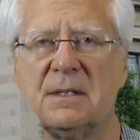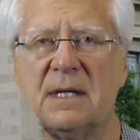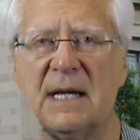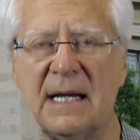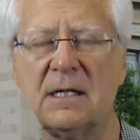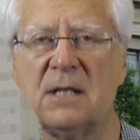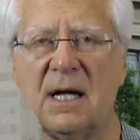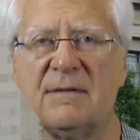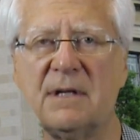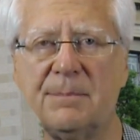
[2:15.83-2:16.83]
to hang
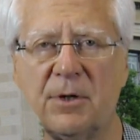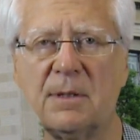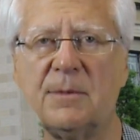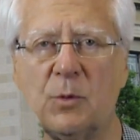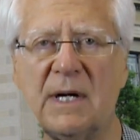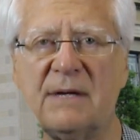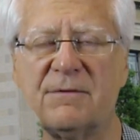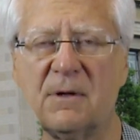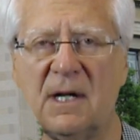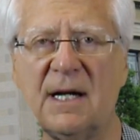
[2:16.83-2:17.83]
Clive and put him away
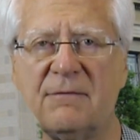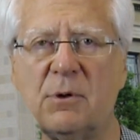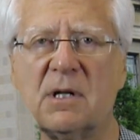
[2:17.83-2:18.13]
for life.